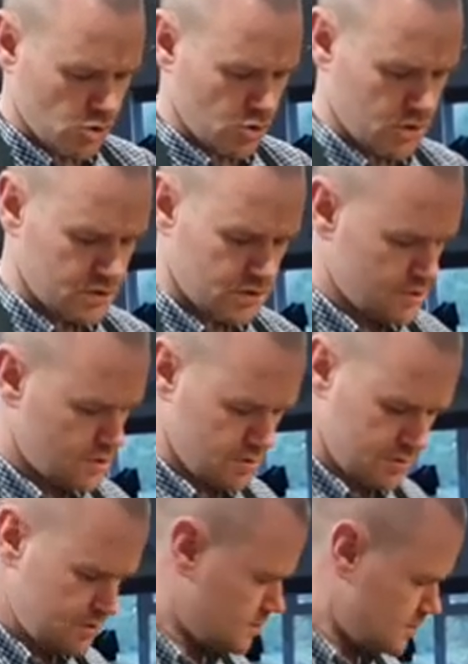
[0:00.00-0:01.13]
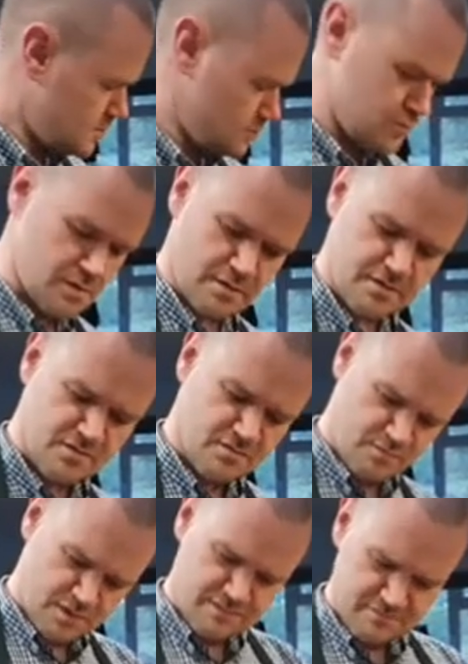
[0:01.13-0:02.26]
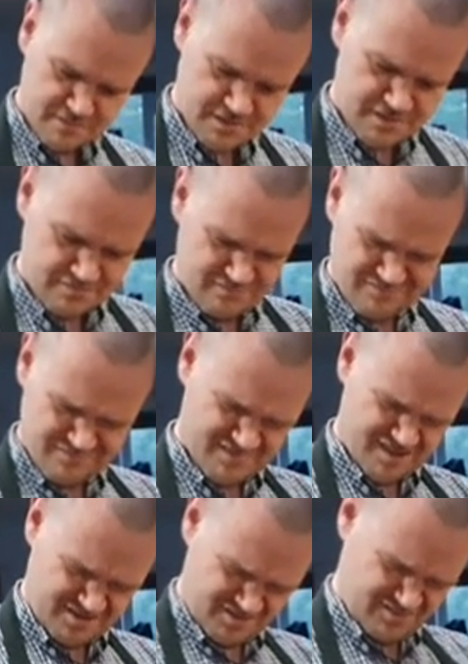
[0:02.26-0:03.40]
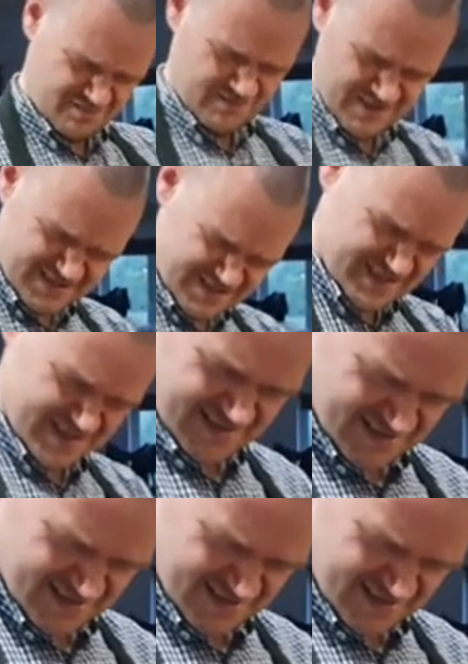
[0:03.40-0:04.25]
Right. Oh, it's got this. What is this?